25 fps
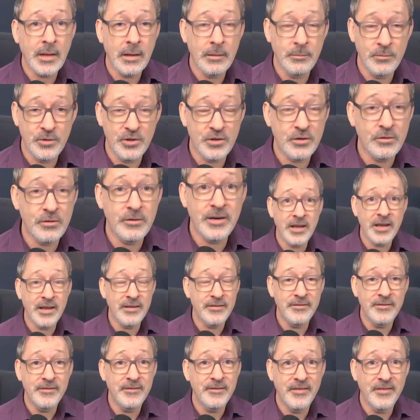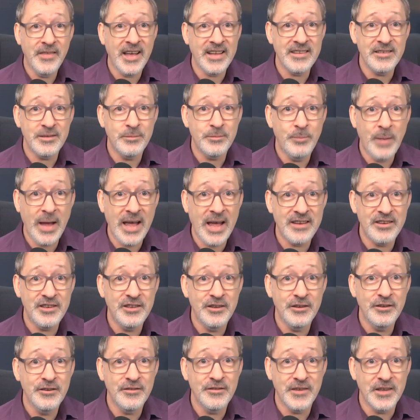I'm sorry if that's bad
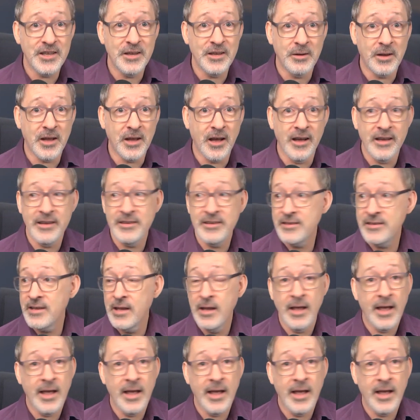news for you guys.